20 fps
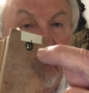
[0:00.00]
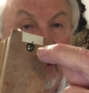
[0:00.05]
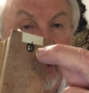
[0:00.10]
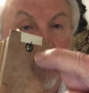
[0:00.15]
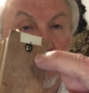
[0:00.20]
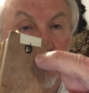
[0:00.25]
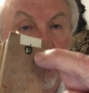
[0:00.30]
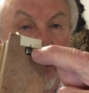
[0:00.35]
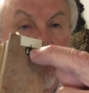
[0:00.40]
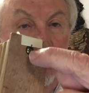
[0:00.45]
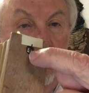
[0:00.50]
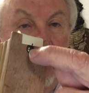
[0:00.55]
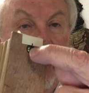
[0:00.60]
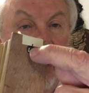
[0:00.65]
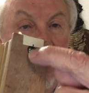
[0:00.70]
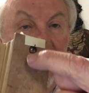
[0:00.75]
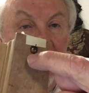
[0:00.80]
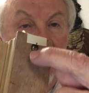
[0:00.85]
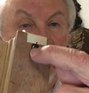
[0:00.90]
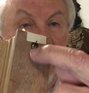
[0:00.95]
and put a
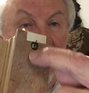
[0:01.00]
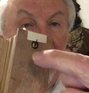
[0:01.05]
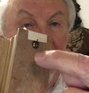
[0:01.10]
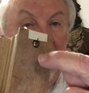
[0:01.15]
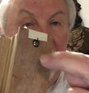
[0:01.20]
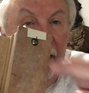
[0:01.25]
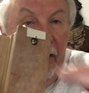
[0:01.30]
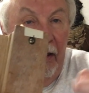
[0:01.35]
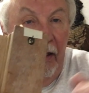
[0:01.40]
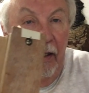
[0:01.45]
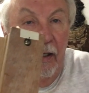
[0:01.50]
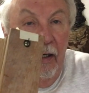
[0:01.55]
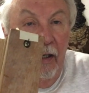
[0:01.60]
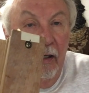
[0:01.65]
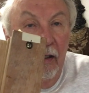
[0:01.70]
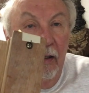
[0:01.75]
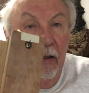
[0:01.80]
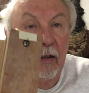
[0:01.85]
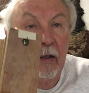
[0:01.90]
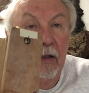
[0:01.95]
mark on
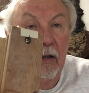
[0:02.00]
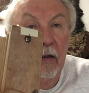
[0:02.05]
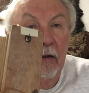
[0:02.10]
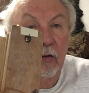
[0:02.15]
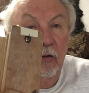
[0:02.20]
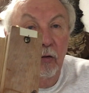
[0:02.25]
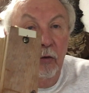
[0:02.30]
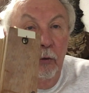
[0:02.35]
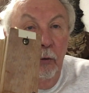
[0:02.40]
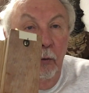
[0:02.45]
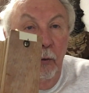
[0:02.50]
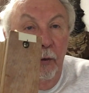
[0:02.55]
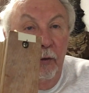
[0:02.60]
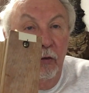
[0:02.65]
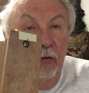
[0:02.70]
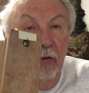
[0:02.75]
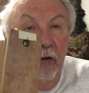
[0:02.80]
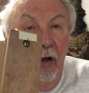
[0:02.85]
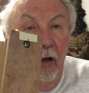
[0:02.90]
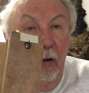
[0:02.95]
the screw
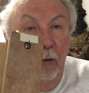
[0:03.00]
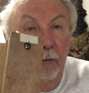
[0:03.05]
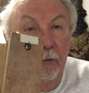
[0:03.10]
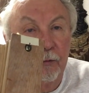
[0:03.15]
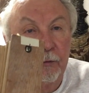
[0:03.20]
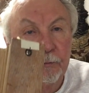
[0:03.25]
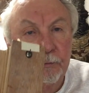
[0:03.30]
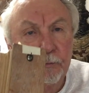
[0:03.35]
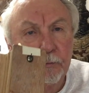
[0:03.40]
itself.